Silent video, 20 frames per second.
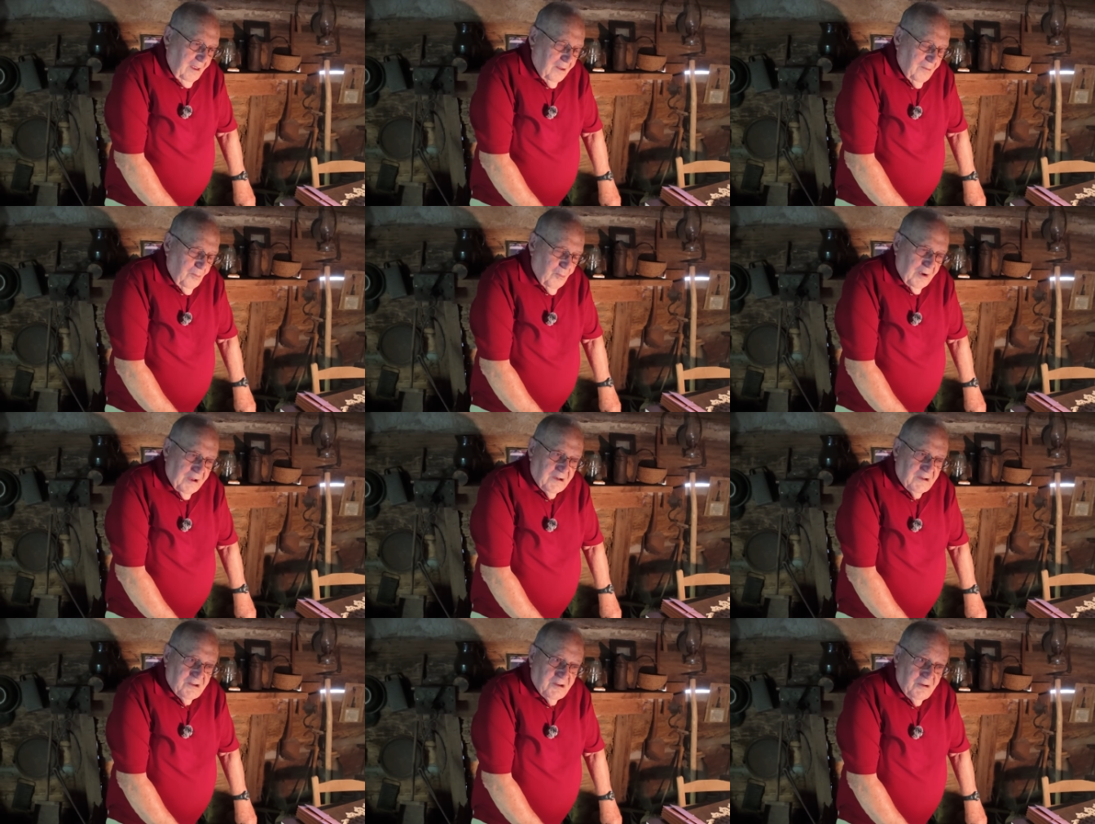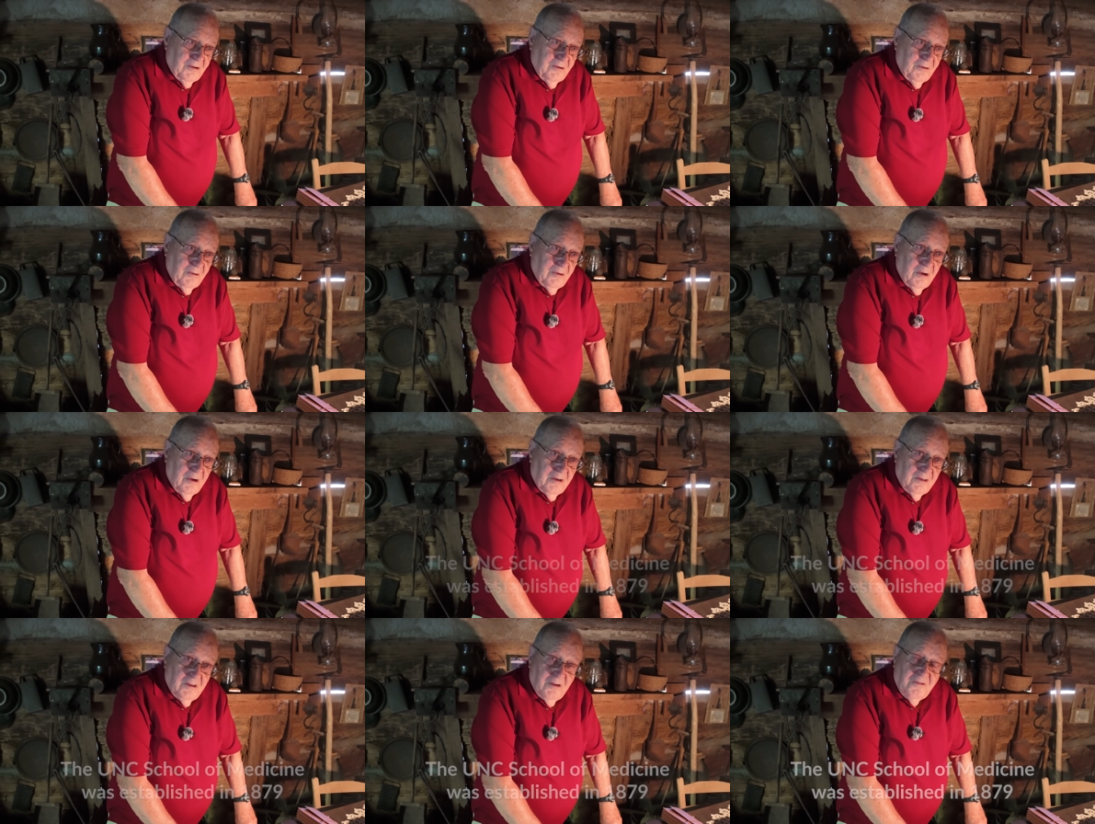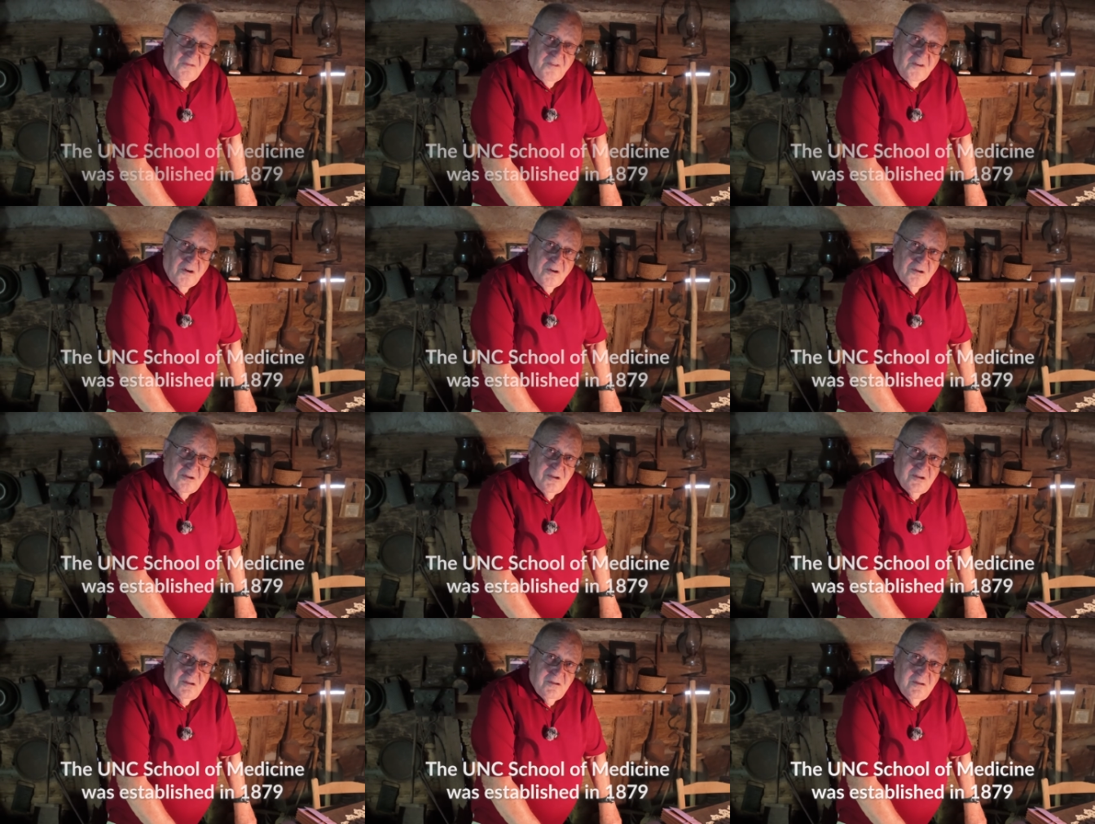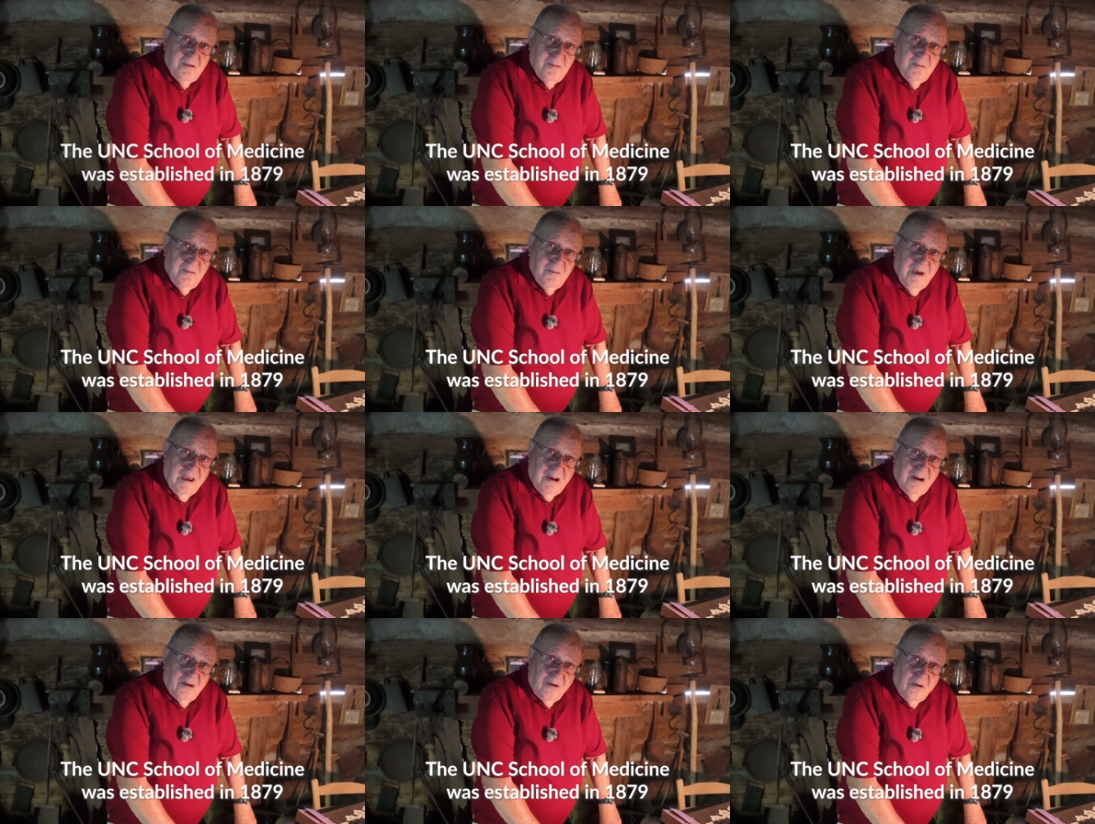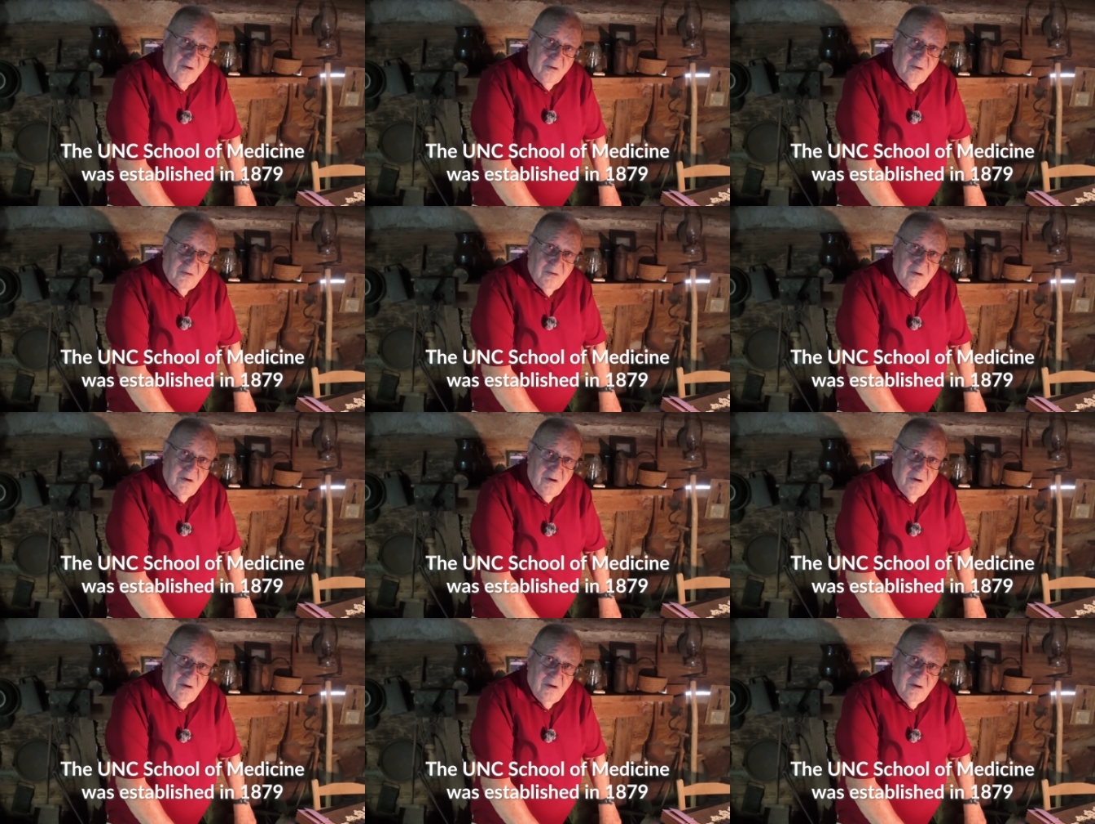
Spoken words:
went to the first medical